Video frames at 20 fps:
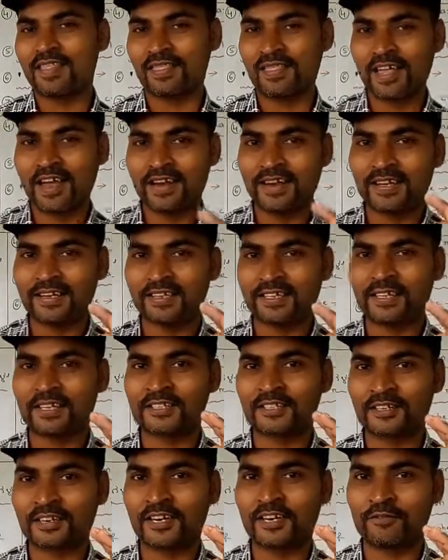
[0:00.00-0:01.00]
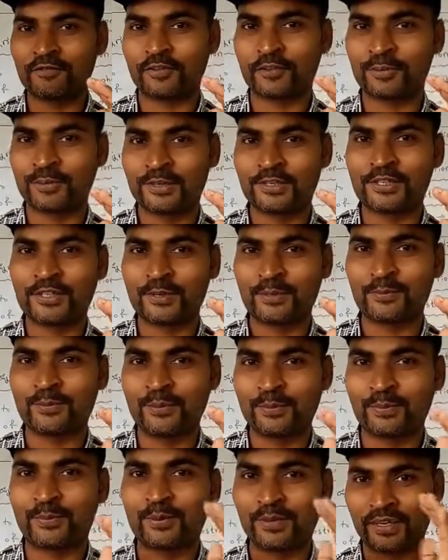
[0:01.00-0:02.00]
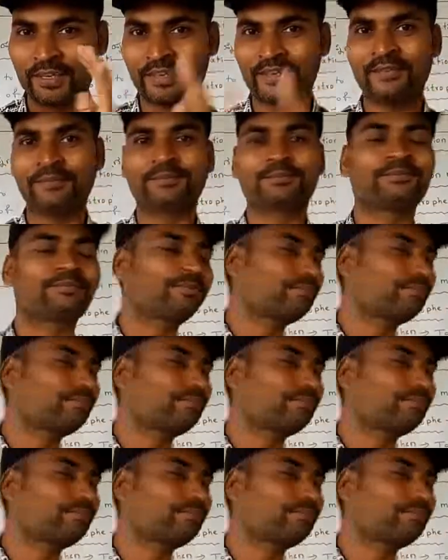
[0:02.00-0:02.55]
That extra information we put in